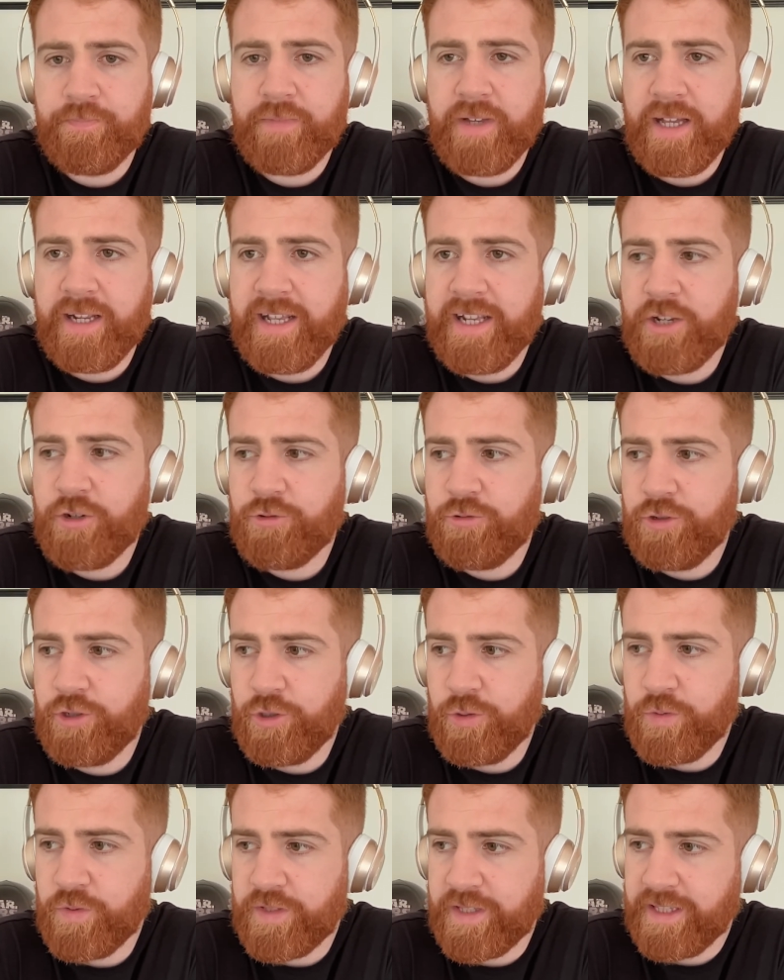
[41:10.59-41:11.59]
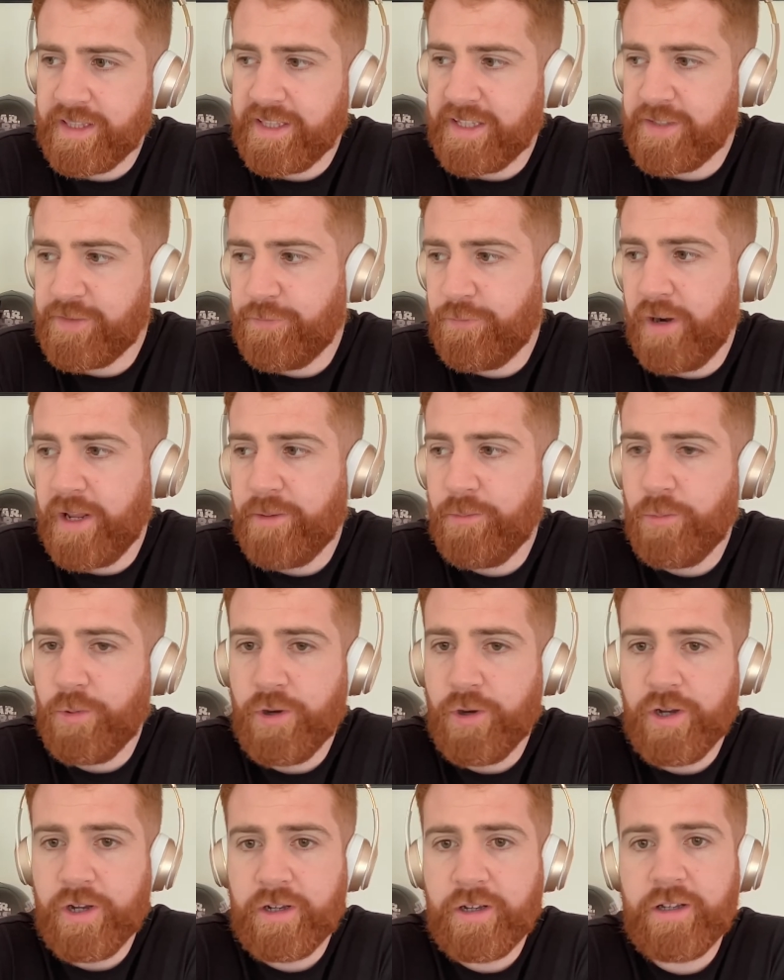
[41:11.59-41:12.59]
and introducing this
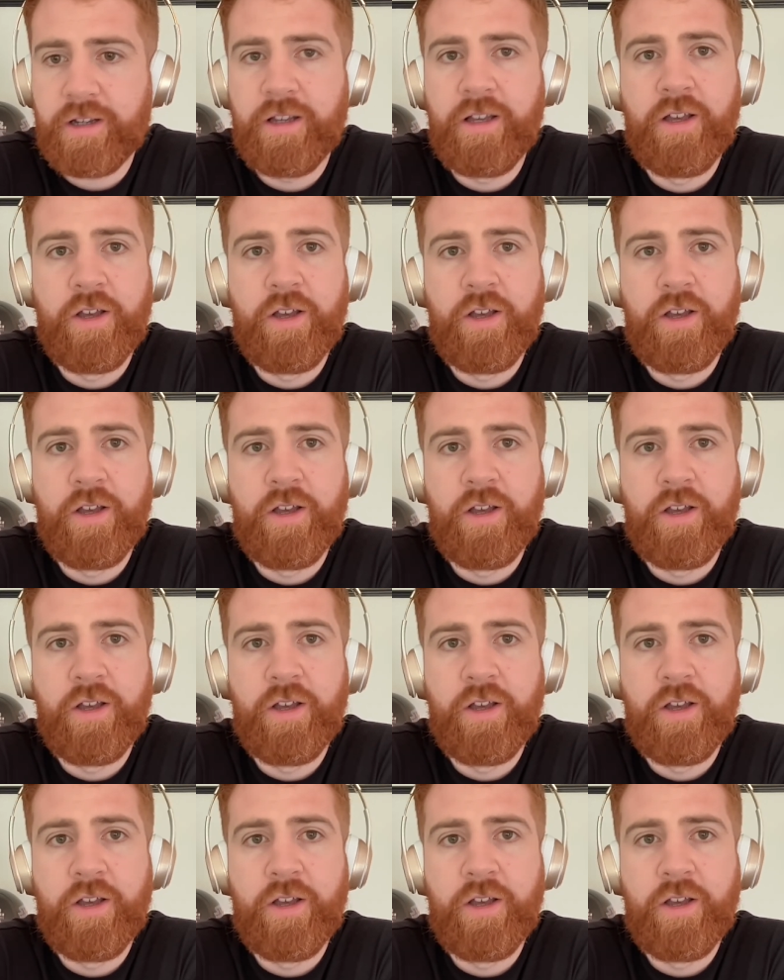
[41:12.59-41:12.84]
framework,